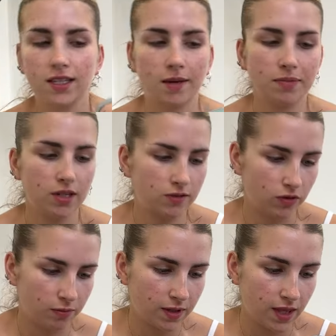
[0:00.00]
They're
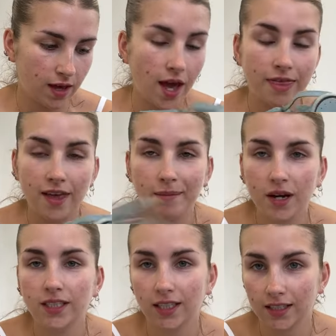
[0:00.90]
beautiful, but they're, and they're
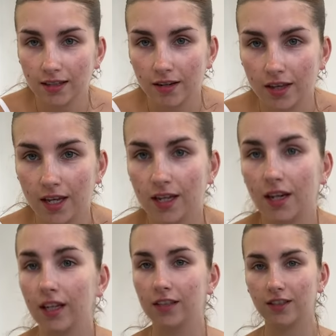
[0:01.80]
my size are
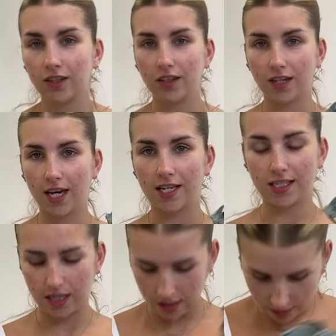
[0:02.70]
39, so UK
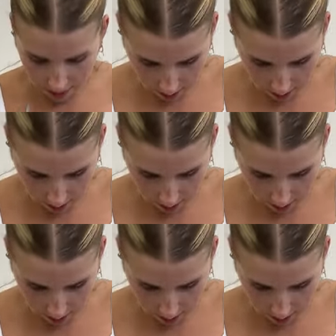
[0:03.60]
six.